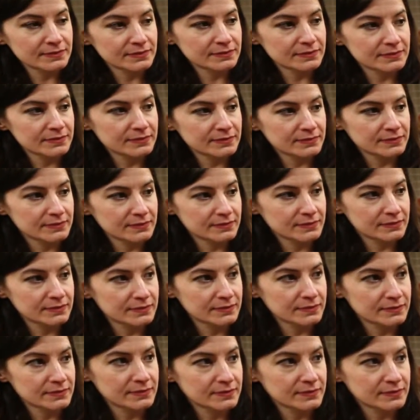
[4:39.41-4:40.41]

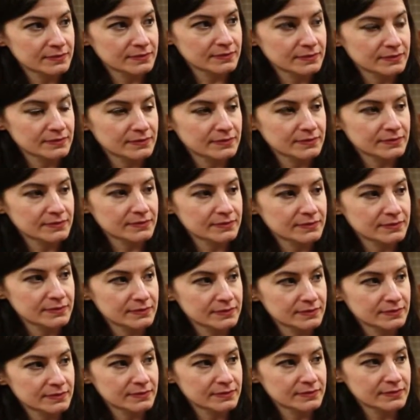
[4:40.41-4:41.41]

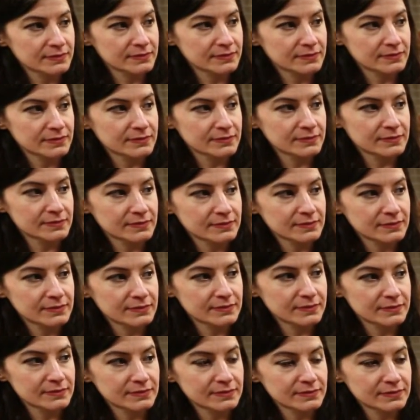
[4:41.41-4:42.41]

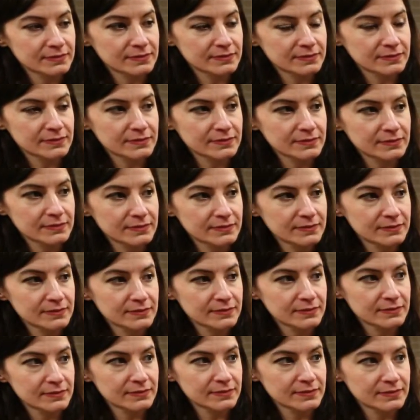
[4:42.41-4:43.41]

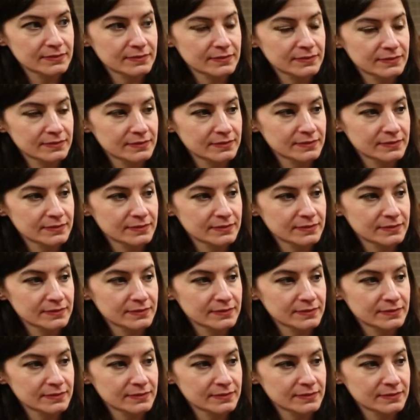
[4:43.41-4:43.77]
(not speaking)